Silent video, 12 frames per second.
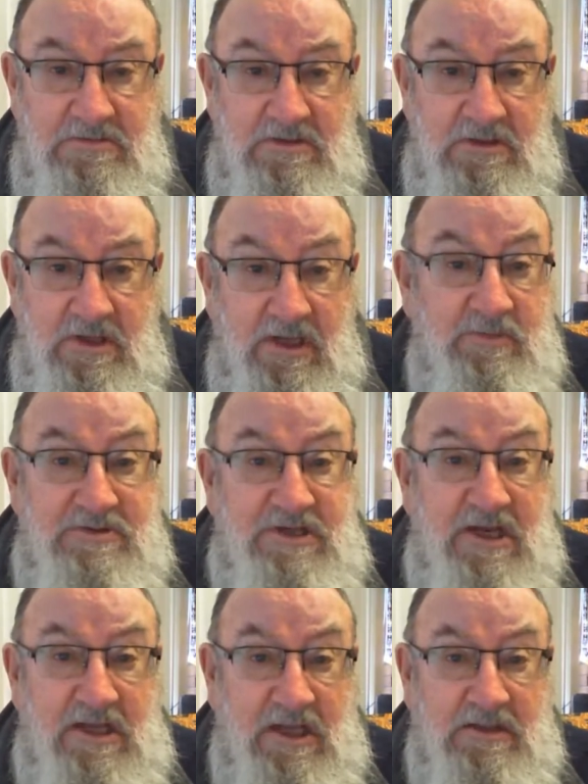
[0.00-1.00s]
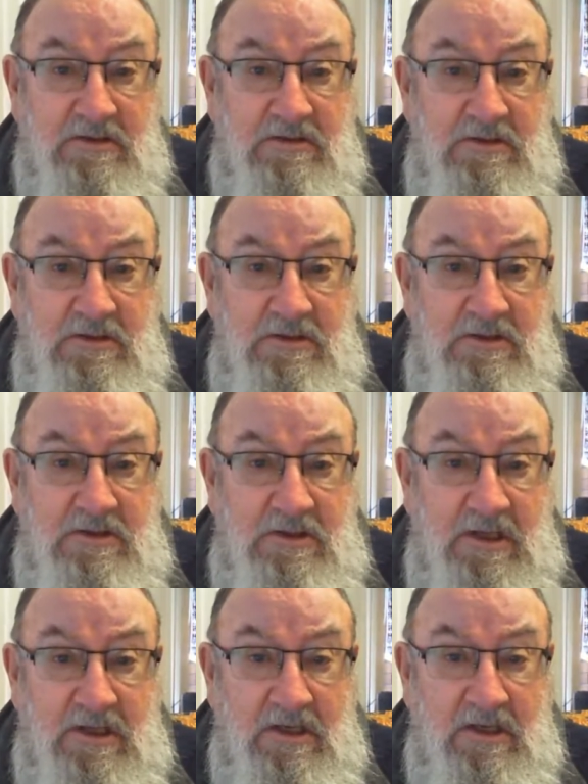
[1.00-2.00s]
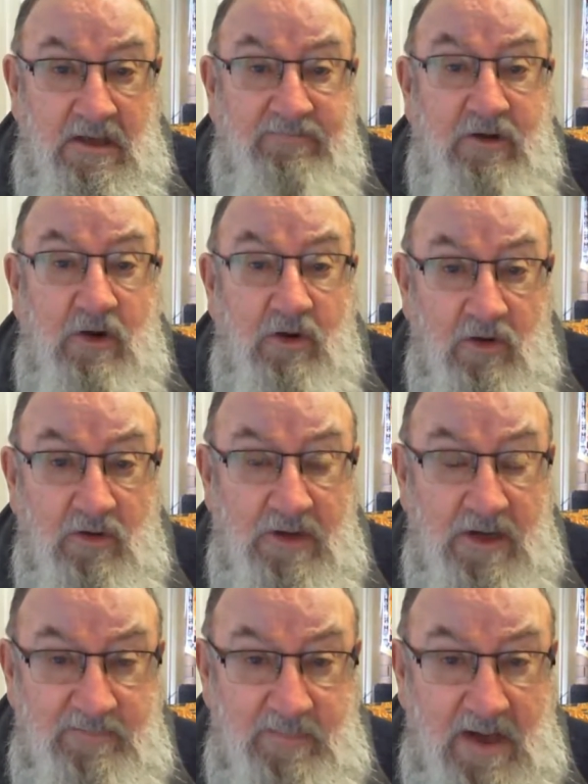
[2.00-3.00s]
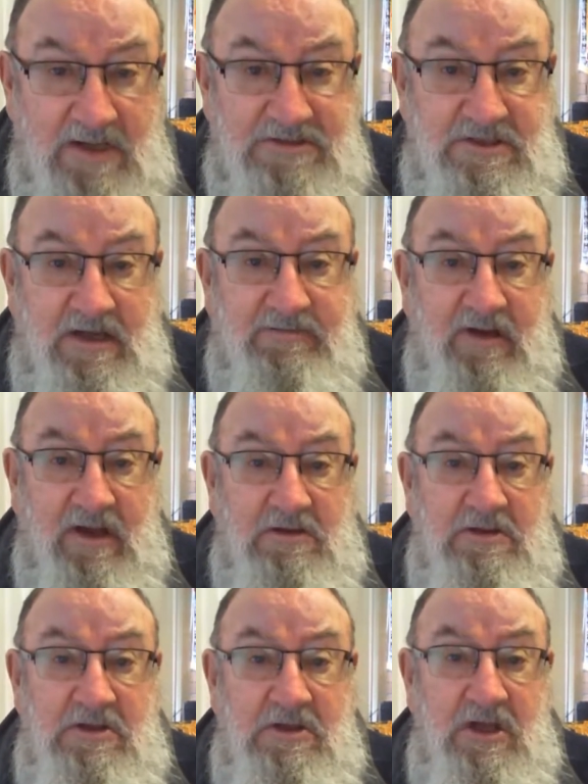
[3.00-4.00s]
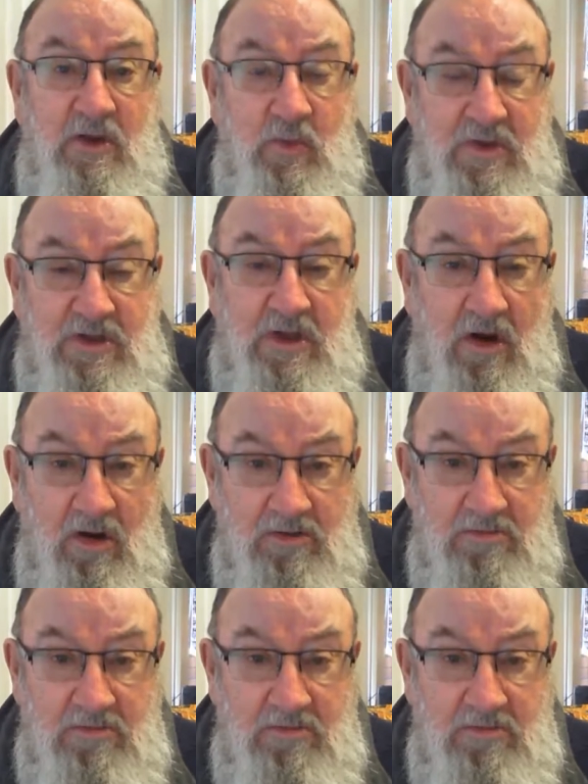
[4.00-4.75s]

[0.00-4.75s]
And we say that they've gone on, they've passed over, they're with God.